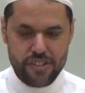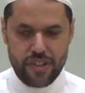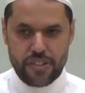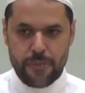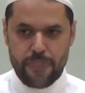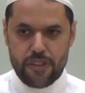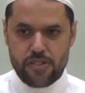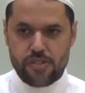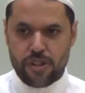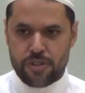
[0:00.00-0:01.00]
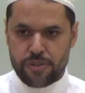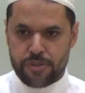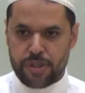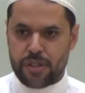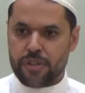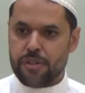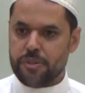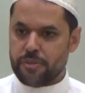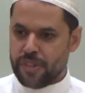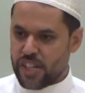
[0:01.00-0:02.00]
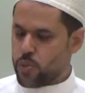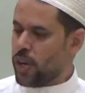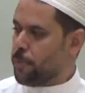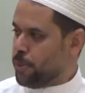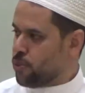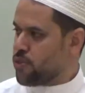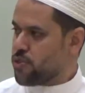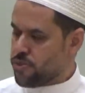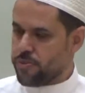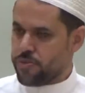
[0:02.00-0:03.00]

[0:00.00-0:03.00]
right? So that's why people used to